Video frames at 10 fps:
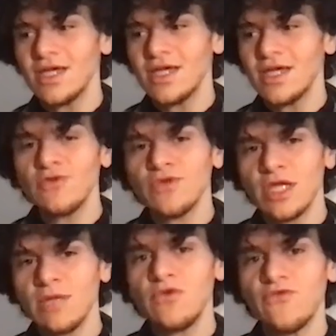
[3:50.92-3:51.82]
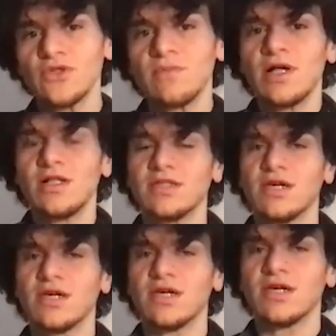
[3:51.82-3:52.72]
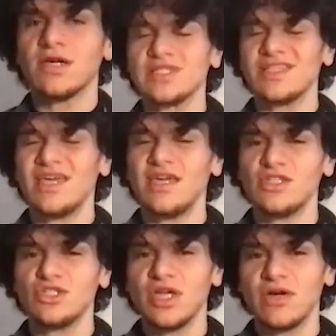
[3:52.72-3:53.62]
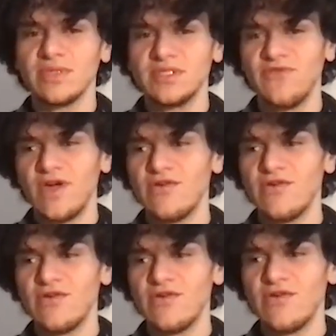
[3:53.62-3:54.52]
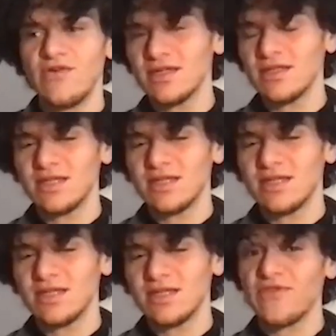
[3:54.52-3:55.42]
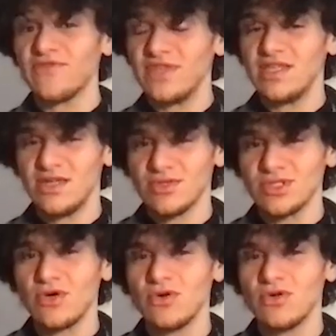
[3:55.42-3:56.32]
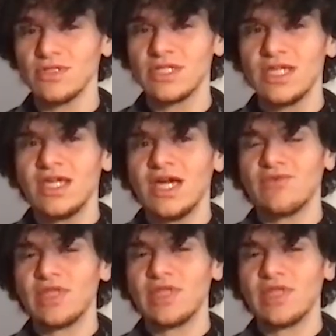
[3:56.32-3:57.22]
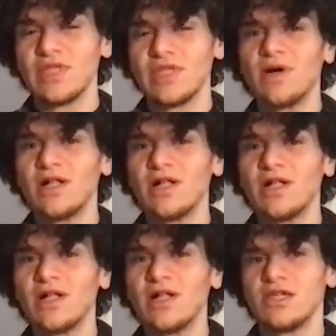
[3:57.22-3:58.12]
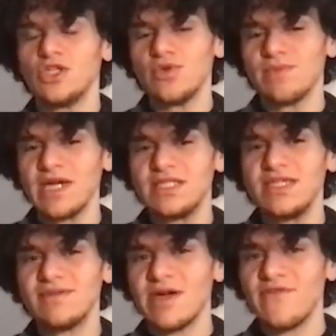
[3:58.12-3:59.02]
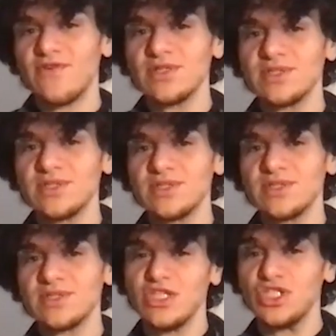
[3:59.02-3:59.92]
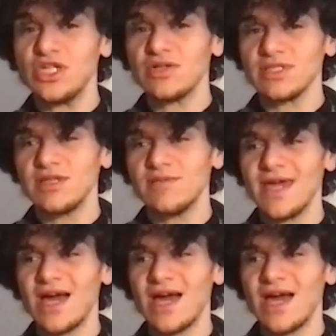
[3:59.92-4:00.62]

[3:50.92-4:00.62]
I mean, when I moved to Malta, it was an age that was very delicate. I was 15 years old. And when I moved to Malta, my first teenage years in Libya, I